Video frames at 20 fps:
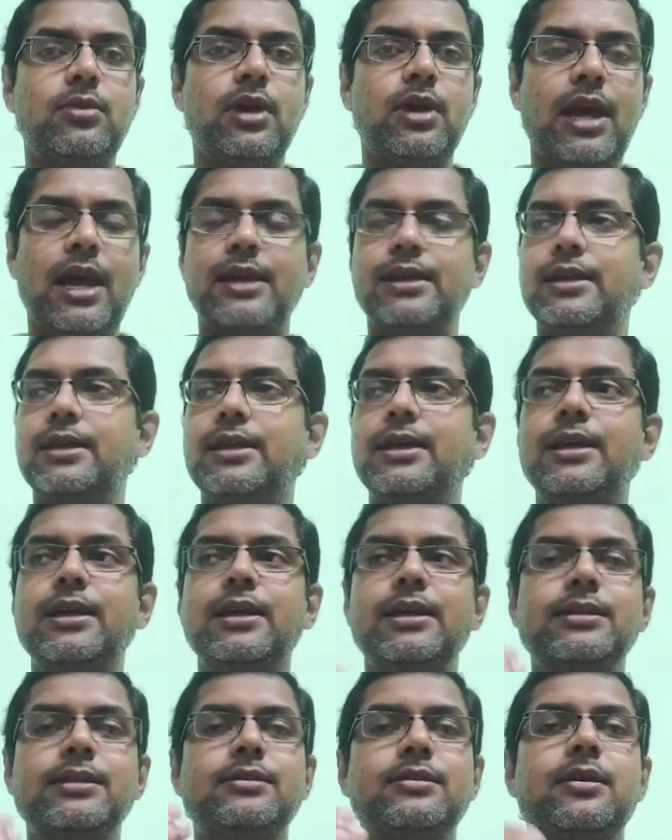and
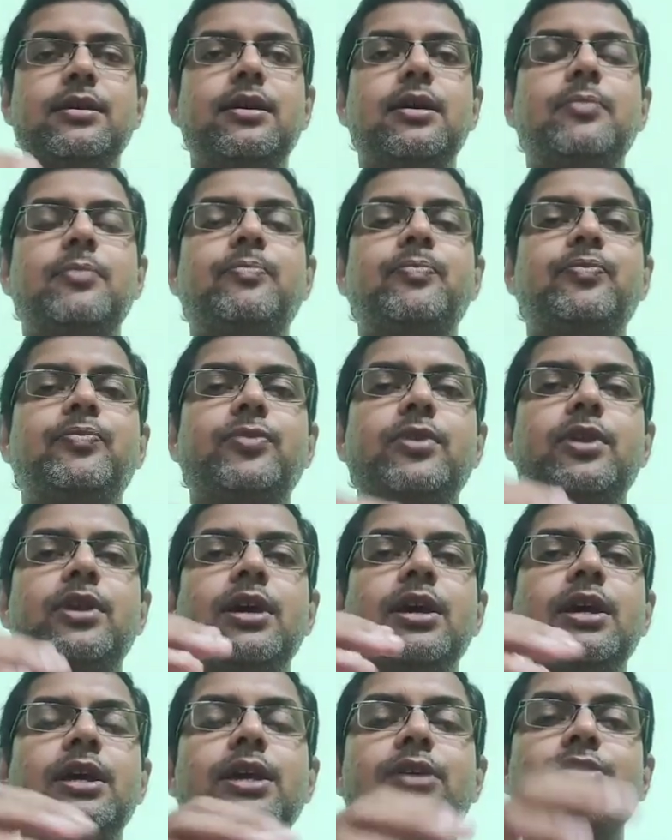he is
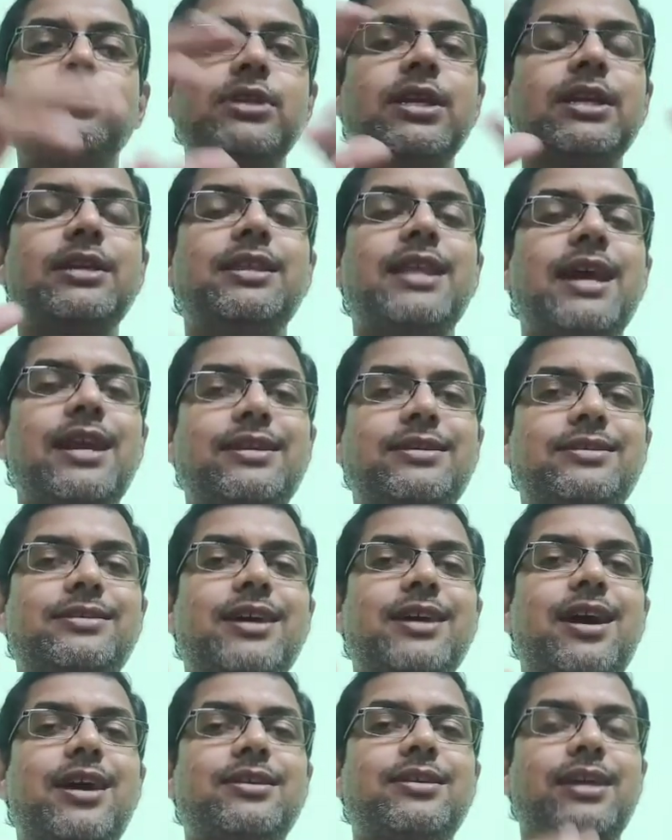using that
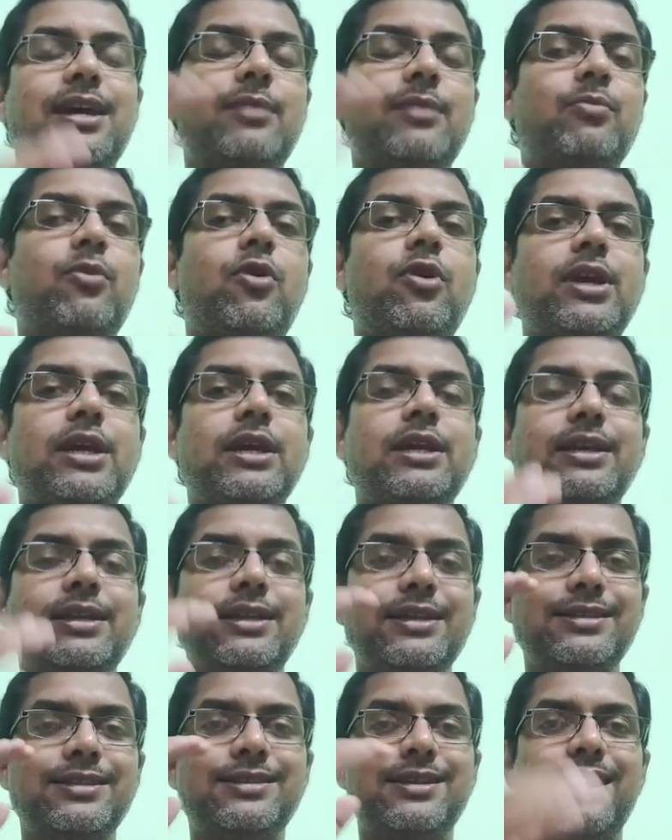chart and model in
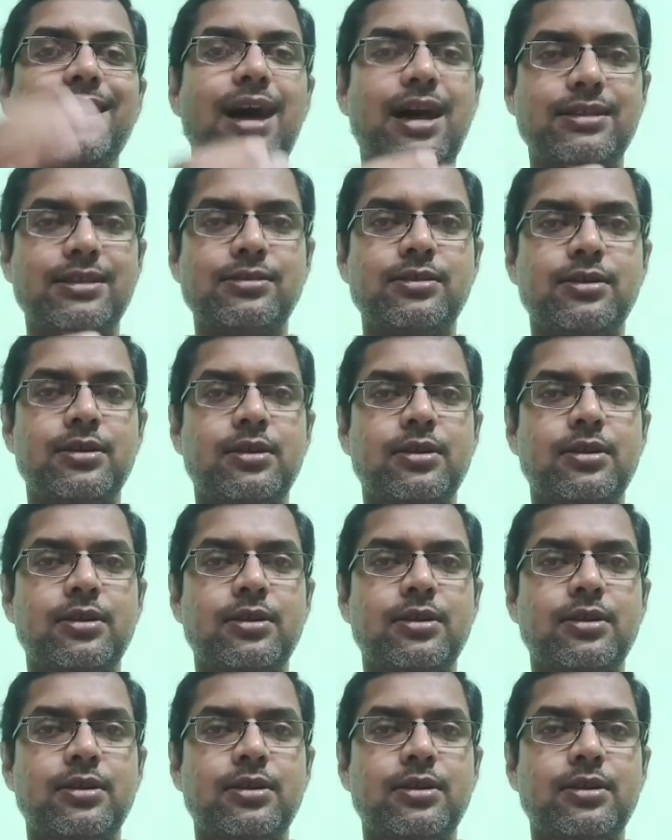his class,